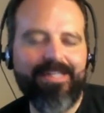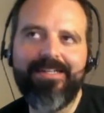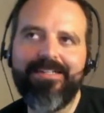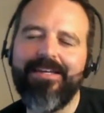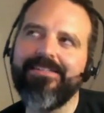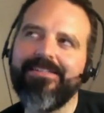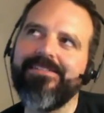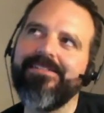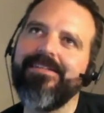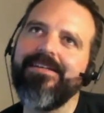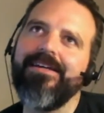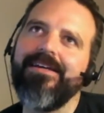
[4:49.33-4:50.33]
Like,
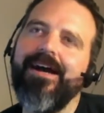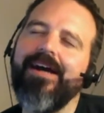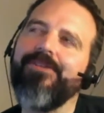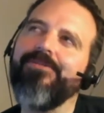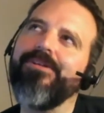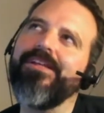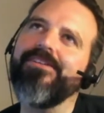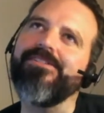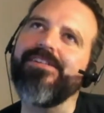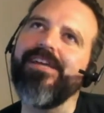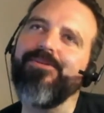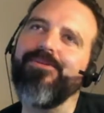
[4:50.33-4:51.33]
I don't really
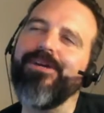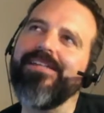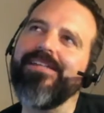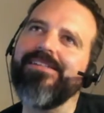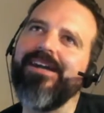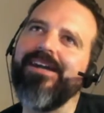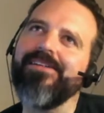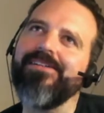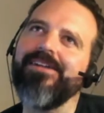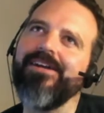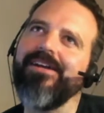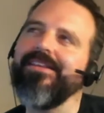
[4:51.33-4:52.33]
understand why that's not
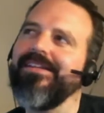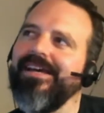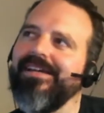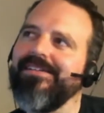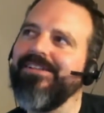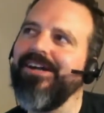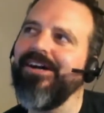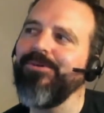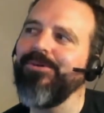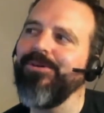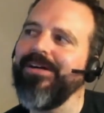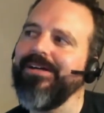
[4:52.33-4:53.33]
done on the desktop
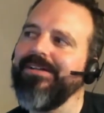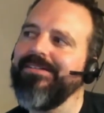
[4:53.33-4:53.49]
more.